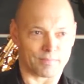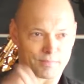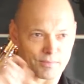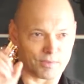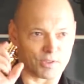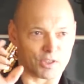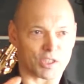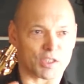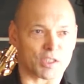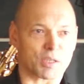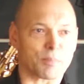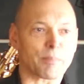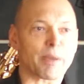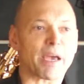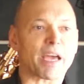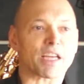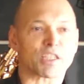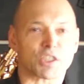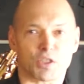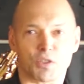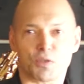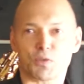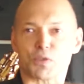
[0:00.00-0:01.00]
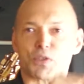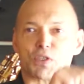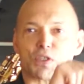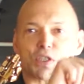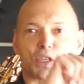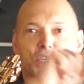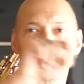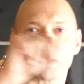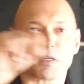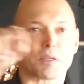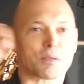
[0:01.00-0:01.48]
just imagine you
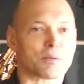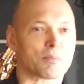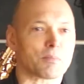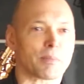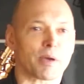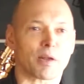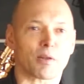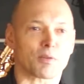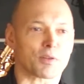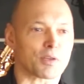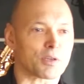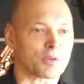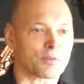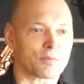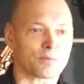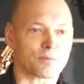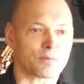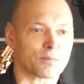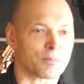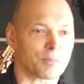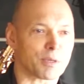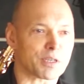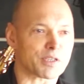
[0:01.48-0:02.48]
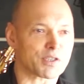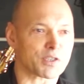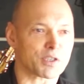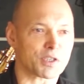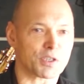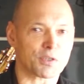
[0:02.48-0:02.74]
see the melody of Misty,